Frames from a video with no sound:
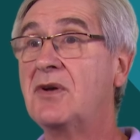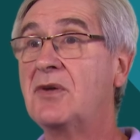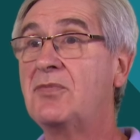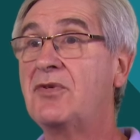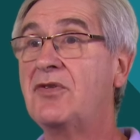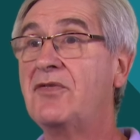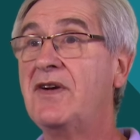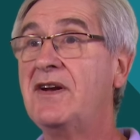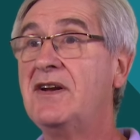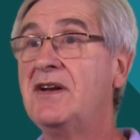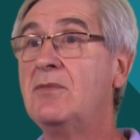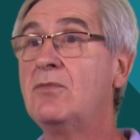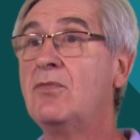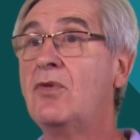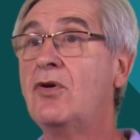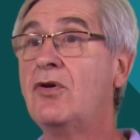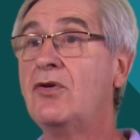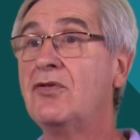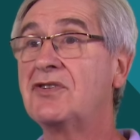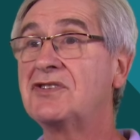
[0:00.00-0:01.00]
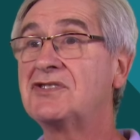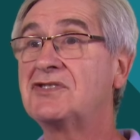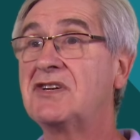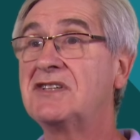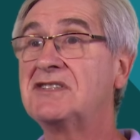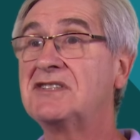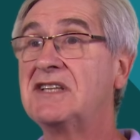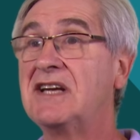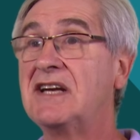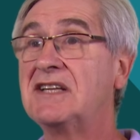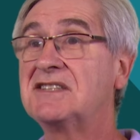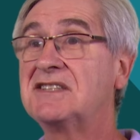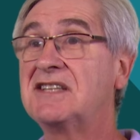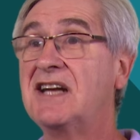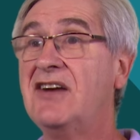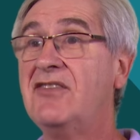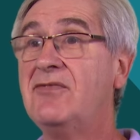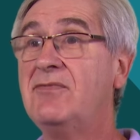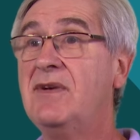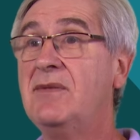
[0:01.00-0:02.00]
preventing moral distress in our
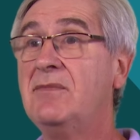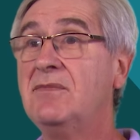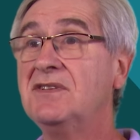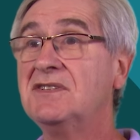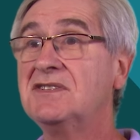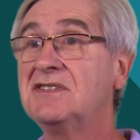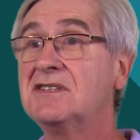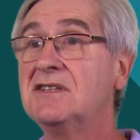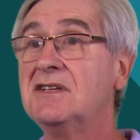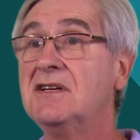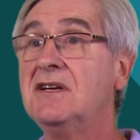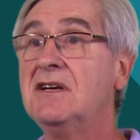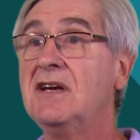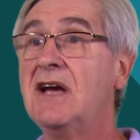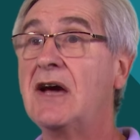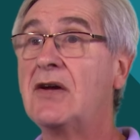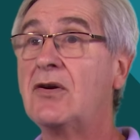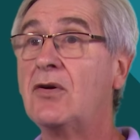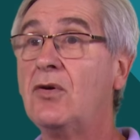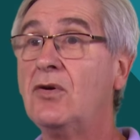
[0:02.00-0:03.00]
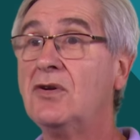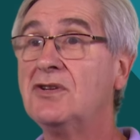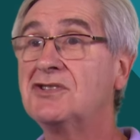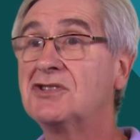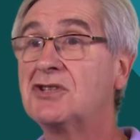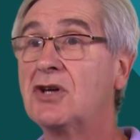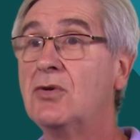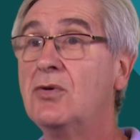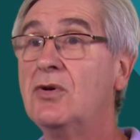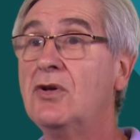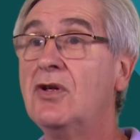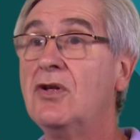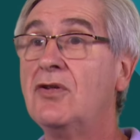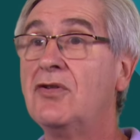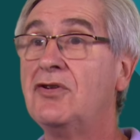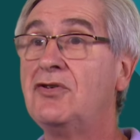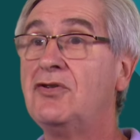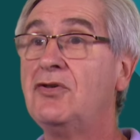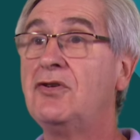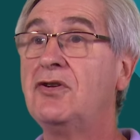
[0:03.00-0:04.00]
staff members, and also
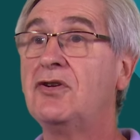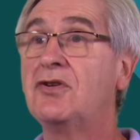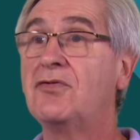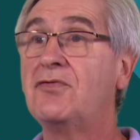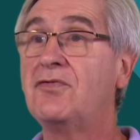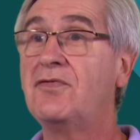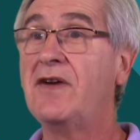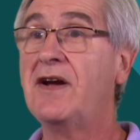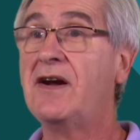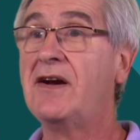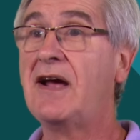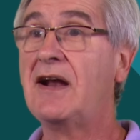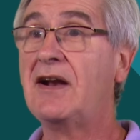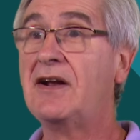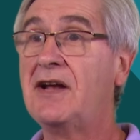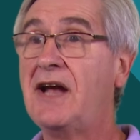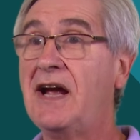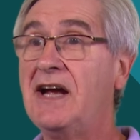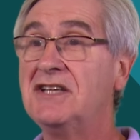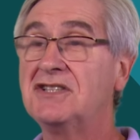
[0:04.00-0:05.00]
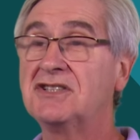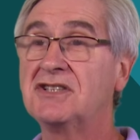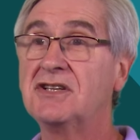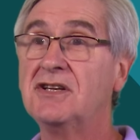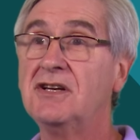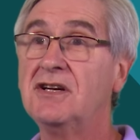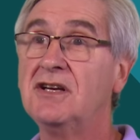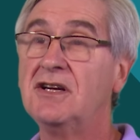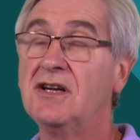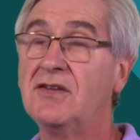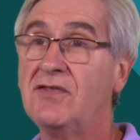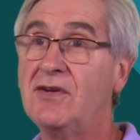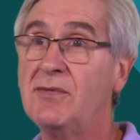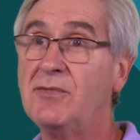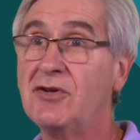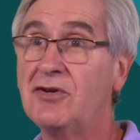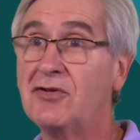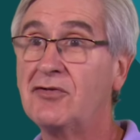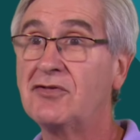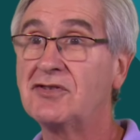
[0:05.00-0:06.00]
the duty to fair allocation of
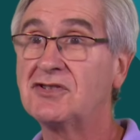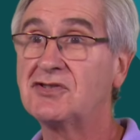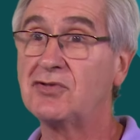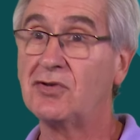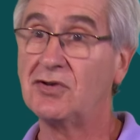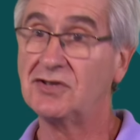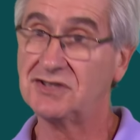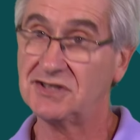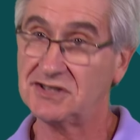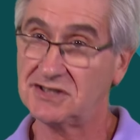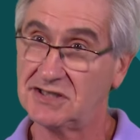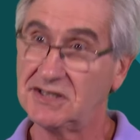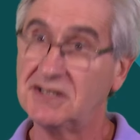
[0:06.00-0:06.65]
limited resources.